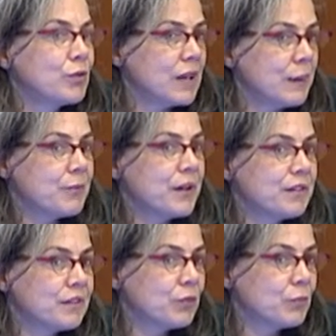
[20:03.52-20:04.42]

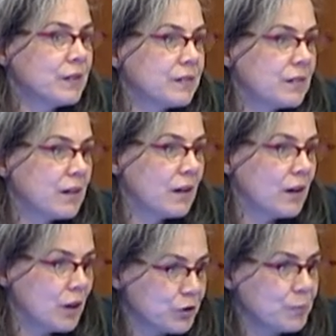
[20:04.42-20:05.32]
collaborate with
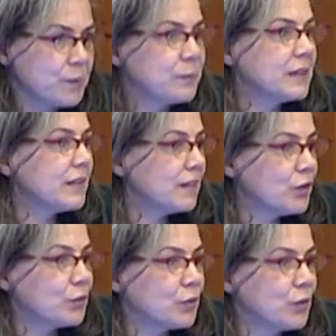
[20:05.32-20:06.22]
other people that they
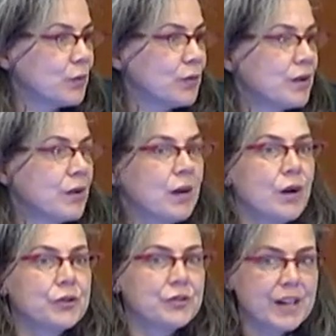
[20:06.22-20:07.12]
don't know,
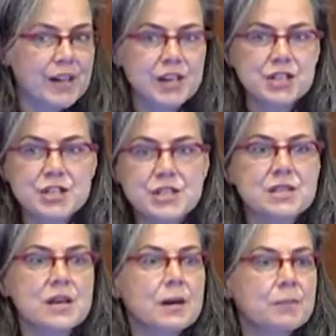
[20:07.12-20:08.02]
other
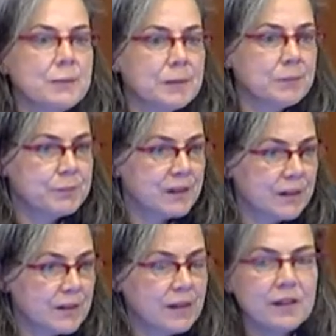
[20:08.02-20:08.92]
ages, people in
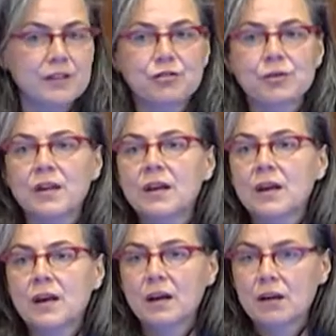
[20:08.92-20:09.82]
psychiatry,
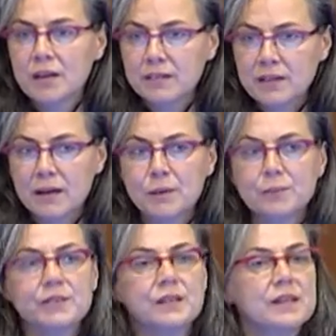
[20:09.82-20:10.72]
uh,
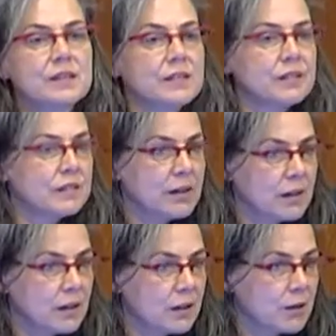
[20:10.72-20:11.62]
asylum seekers,
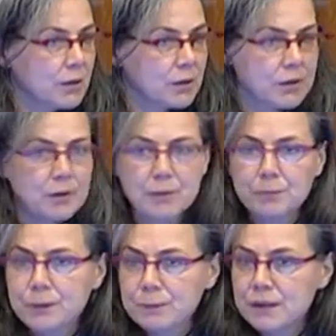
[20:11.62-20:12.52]
uh,
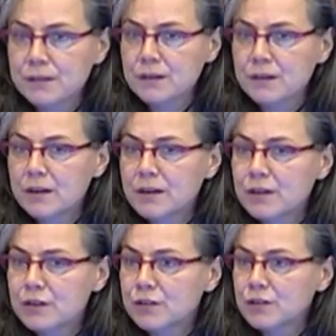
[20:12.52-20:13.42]
people in
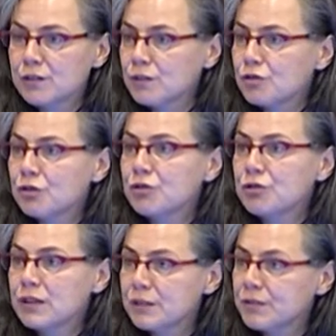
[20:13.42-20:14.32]
uh,
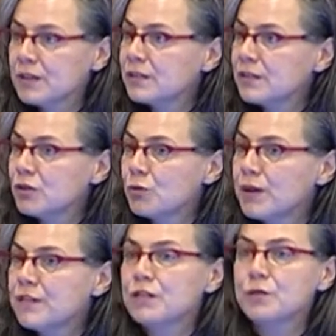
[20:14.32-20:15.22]
social difficult
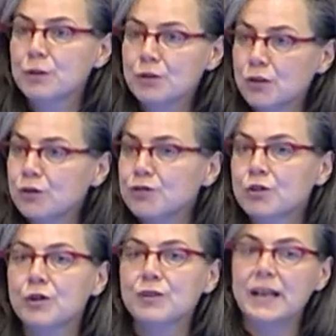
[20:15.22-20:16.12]
situations, but
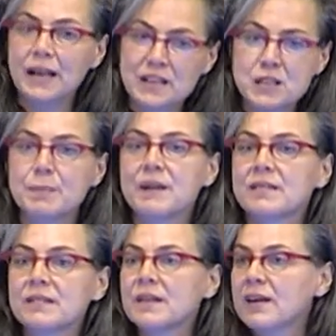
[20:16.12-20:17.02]
also the
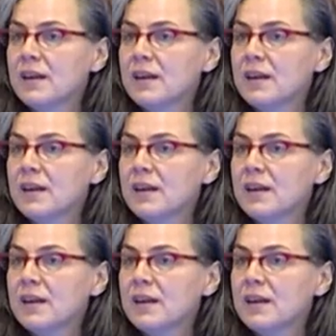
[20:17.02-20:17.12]
expats,